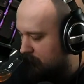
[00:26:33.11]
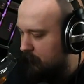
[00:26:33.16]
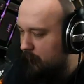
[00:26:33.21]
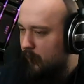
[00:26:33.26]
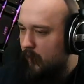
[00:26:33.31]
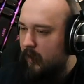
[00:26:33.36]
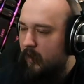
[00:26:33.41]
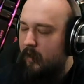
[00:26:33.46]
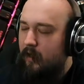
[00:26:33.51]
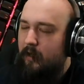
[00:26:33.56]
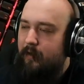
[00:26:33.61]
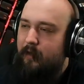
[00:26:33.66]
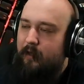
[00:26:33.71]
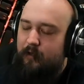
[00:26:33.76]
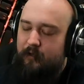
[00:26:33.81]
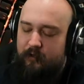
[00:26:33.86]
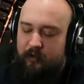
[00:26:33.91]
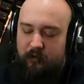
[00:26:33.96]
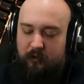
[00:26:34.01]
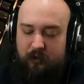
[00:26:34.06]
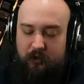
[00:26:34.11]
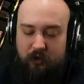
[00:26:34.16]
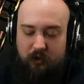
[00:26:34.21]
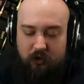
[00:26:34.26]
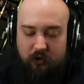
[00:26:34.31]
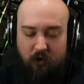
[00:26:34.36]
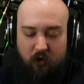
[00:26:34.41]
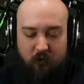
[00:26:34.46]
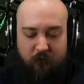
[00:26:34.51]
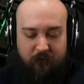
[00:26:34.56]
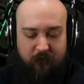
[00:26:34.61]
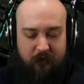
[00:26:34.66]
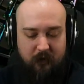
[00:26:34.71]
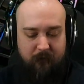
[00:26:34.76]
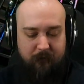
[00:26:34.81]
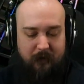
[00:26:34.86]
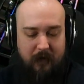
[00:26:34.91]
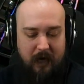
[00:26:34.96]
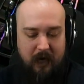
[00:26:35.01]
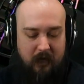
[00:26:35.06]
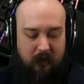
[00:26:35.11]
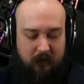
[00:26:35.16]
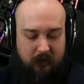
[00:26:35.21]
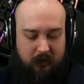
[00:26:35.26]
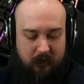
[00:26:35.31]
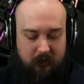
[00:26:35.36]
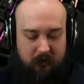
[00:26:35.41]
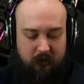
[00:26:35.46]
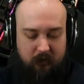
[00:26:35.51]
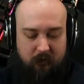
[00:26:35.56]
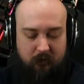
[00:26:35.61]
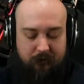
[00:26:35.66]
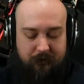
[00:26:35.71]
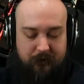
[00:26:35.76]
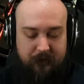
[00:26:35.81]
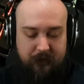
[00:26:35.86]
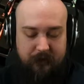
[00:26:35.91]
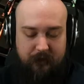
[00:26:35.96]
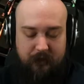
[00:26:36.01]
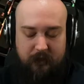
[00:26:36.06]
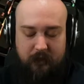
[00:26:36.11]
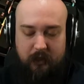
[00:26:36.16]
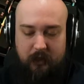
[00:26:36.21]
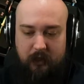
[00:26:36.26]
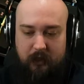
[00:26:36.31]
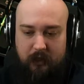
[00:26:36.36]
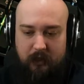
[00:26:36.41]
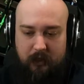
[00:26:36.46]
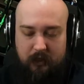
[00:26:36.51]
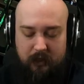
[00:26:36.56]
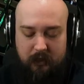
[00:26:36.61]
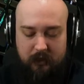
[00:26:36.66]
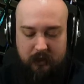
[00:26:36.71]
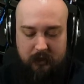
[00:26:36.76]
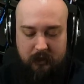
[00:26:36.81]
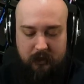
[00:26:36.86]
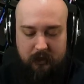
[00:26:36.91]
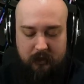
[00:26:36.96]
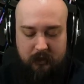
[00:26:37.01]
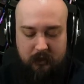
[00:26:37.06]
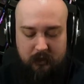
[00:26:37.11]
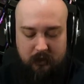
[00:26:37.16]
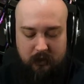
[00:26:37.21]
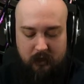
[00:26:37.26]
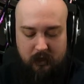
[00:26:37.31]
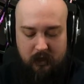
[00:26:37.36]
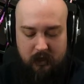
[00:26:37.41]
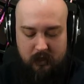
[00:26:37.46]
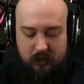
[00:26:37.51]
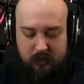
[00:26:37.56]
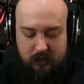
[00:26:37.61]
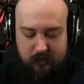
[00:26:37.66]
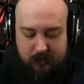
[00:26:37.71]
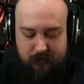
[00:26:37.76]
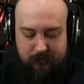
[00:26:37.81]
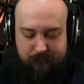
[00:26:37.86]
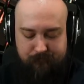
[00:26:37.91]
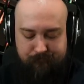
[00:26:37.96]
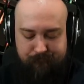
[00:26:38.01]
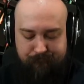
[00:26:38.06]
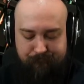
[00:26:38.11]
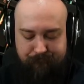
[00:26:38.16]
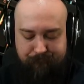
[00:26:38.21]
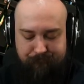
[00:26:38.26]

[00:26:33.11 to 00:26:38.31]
but I think as soon as you go for the palate, you'll see the